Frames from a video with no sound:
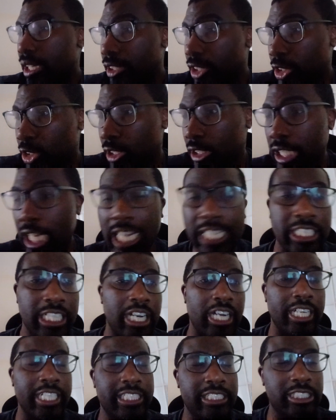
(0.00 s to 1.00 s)

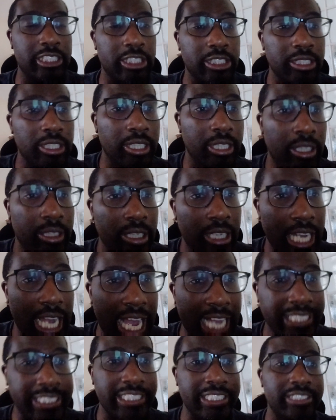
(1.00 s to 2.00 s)
Saka
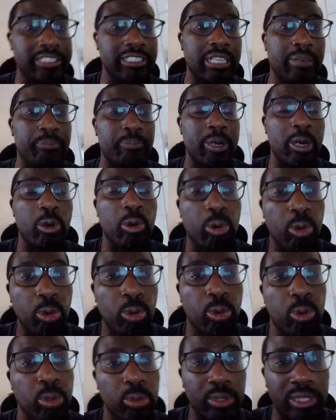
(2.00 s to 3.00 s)
has his number
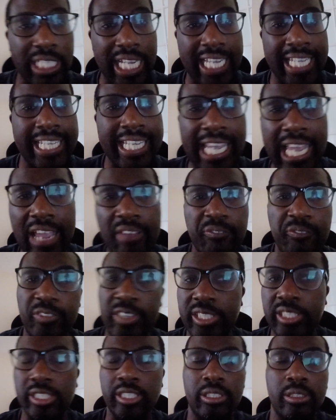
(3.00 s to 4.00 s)
all day, every
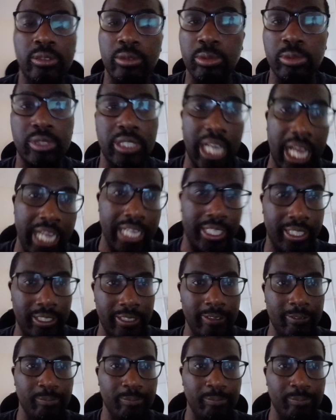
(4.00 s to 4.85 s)
single day.